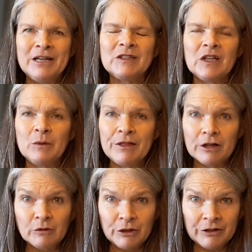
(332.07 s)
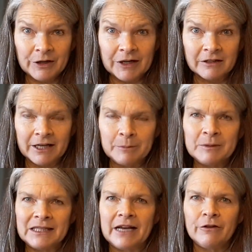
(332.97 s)
So with a lunar
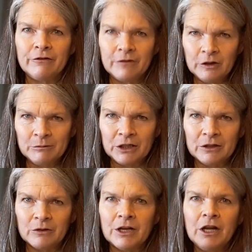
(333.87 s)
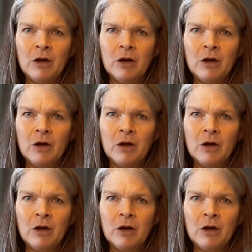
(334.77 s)
eclipse at a full moon,